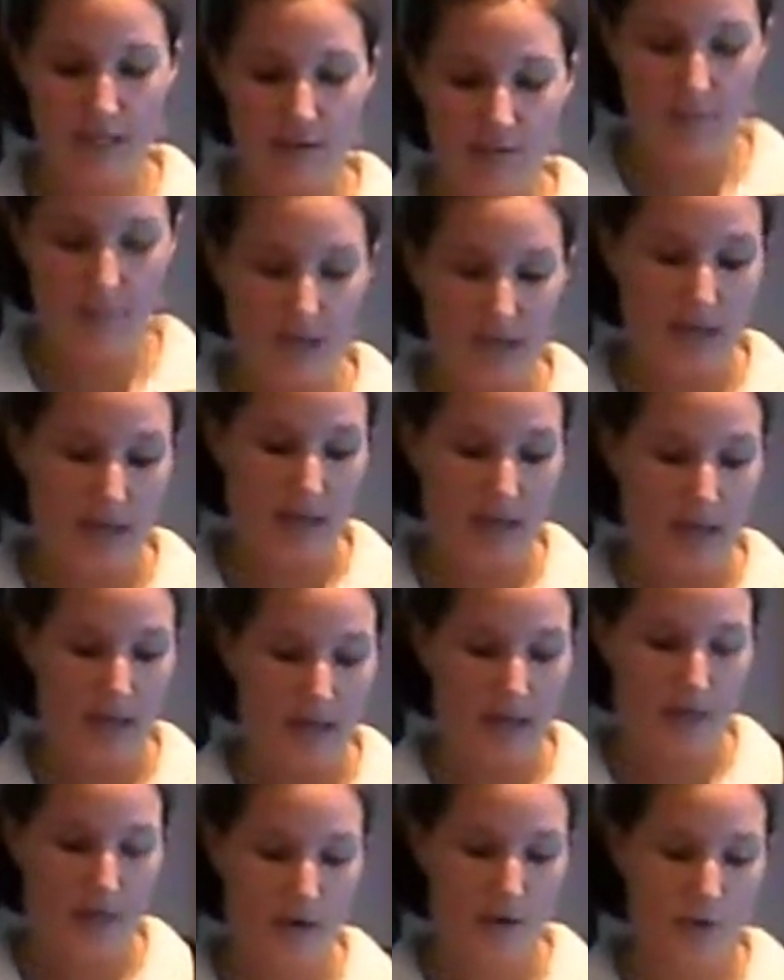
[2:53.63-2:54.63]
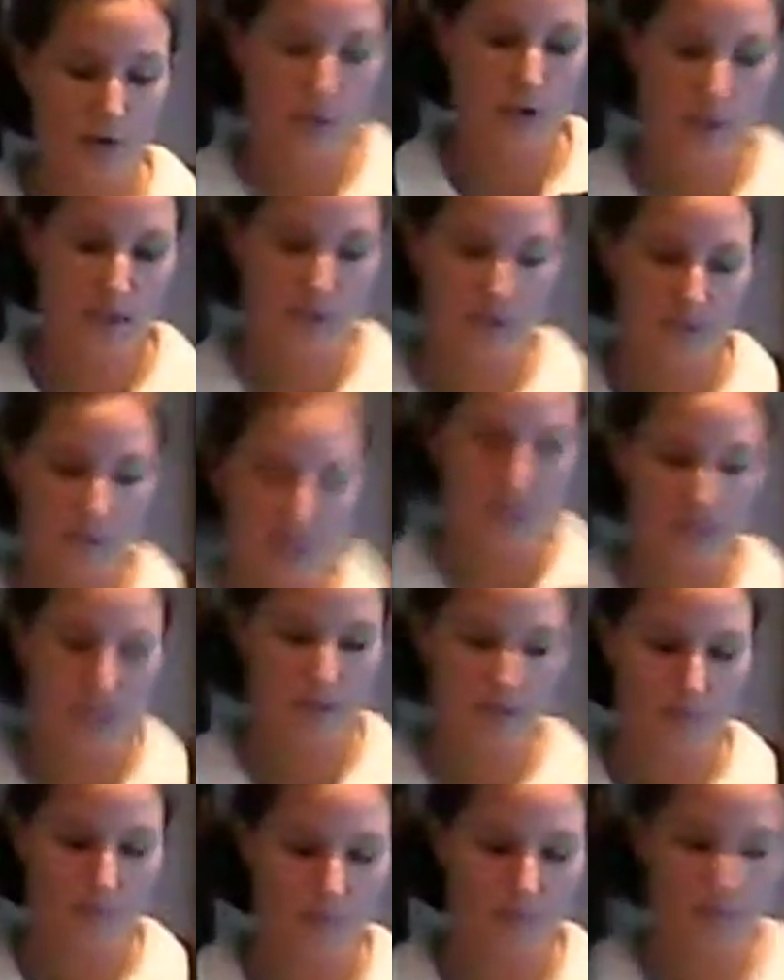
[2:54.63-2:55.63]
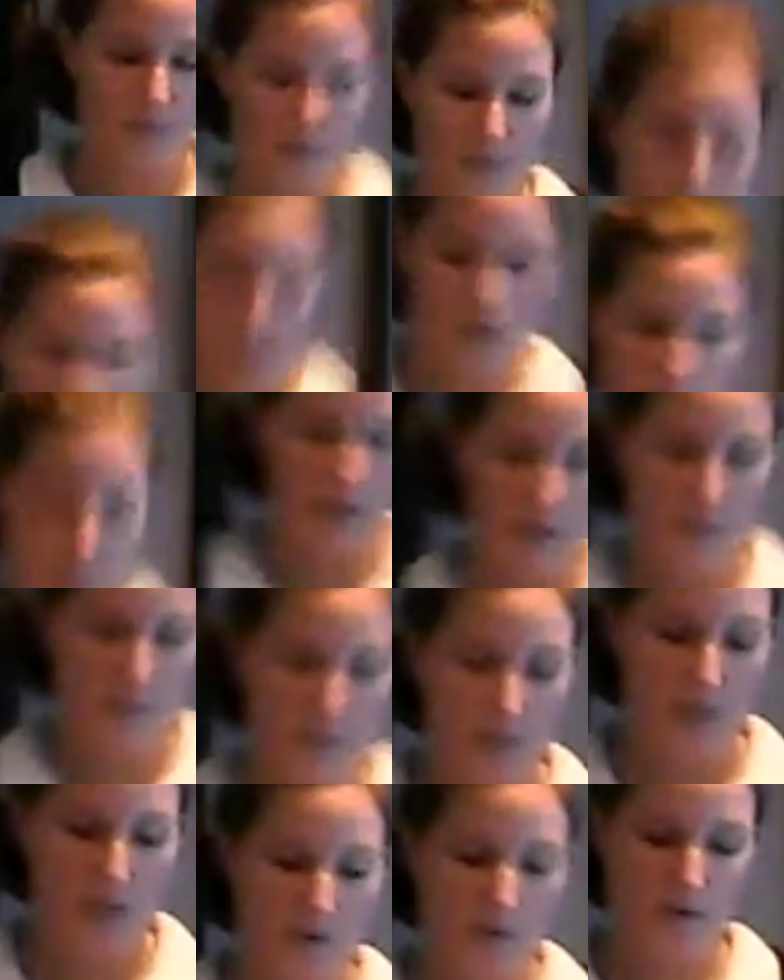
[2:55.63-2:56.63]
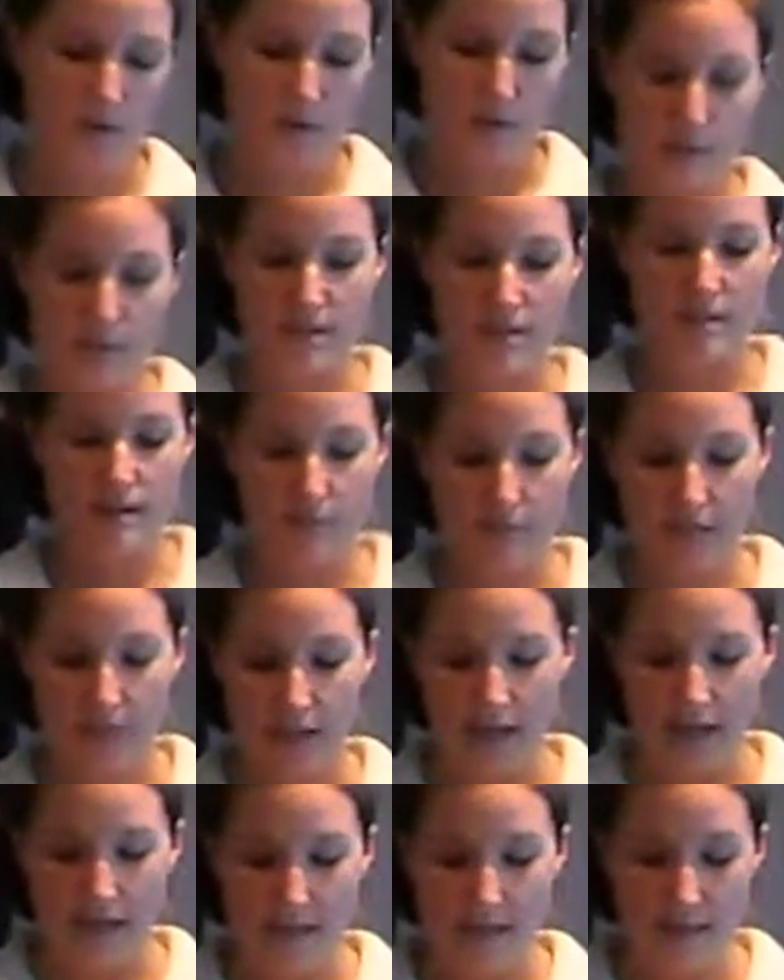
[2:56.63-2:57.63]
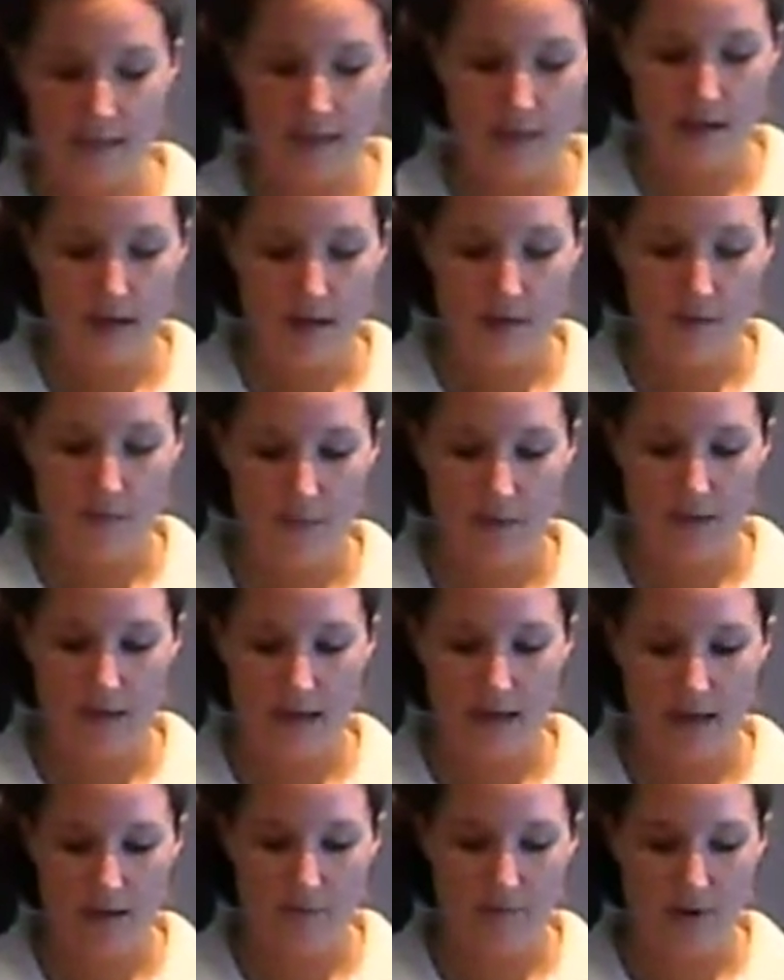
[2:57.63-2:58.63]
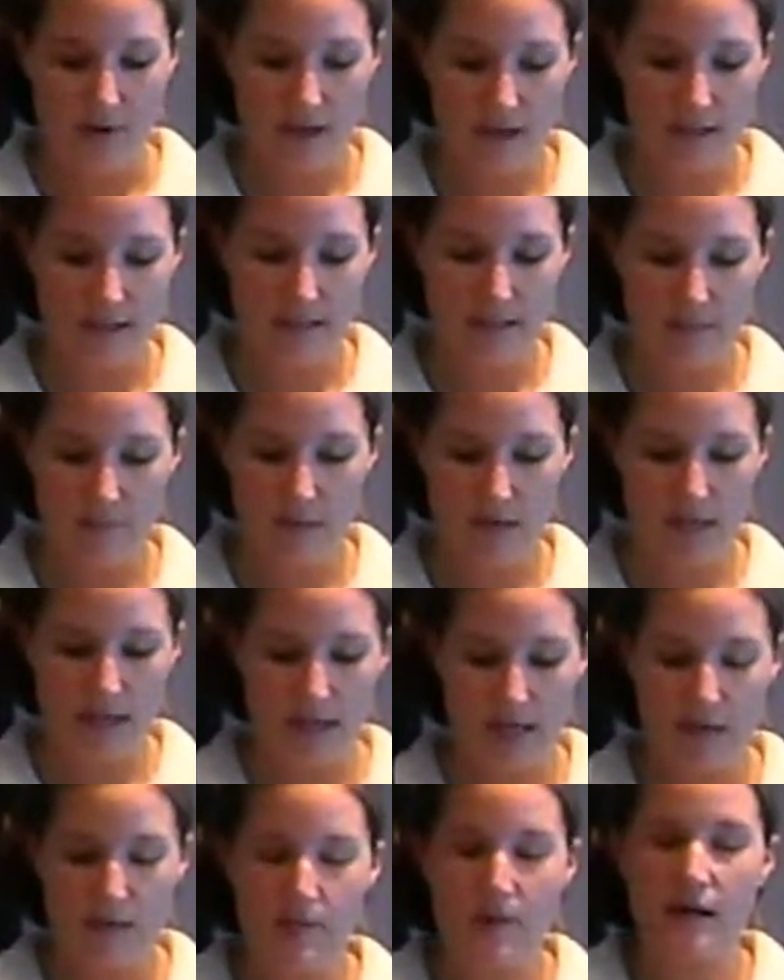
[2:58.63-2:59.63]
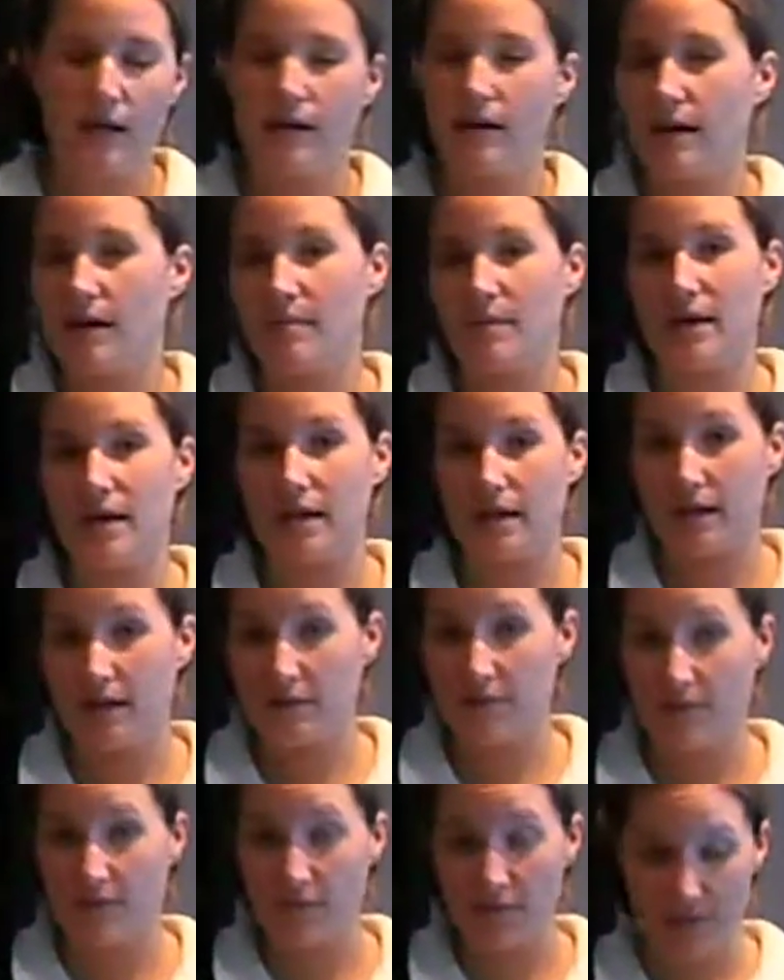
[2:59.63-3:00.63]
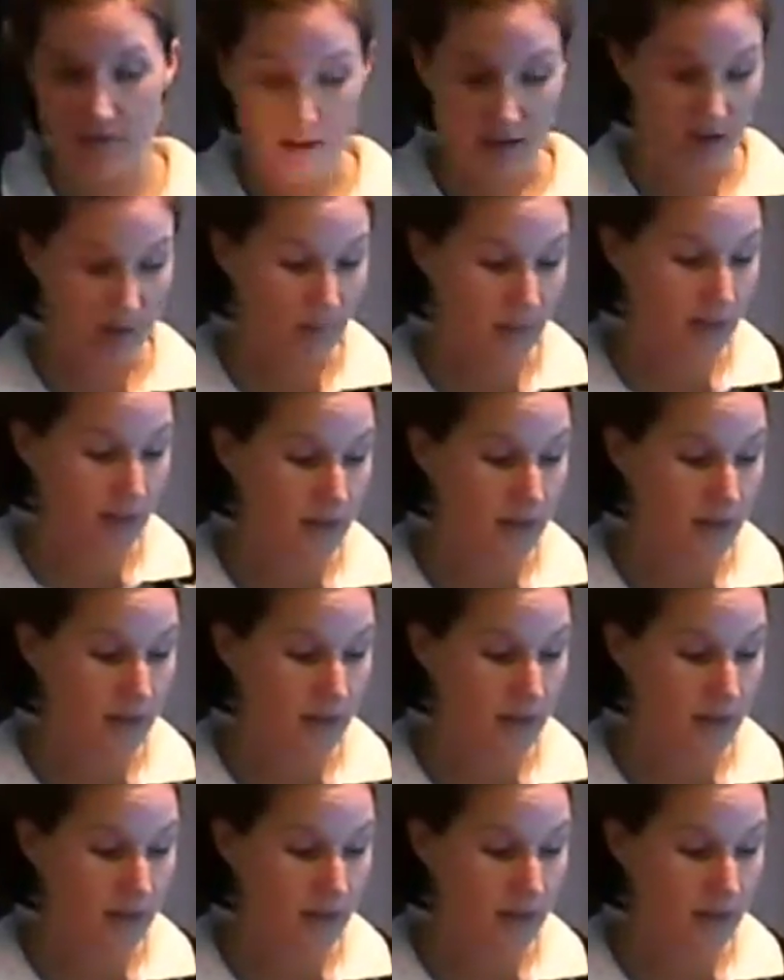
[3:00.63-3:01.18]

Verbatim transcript: save money. It encourages me to, to look into booking cruises and flights. When they have not sent me an email, I might not have even thought